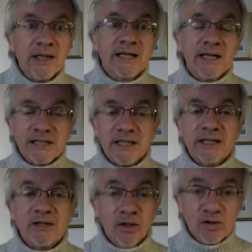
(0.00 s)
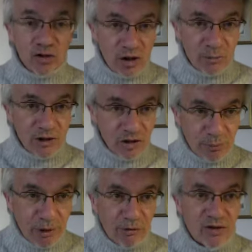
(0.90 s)
Gideon and Thomas
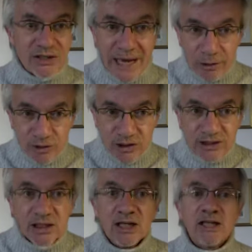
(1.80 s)
both doubted.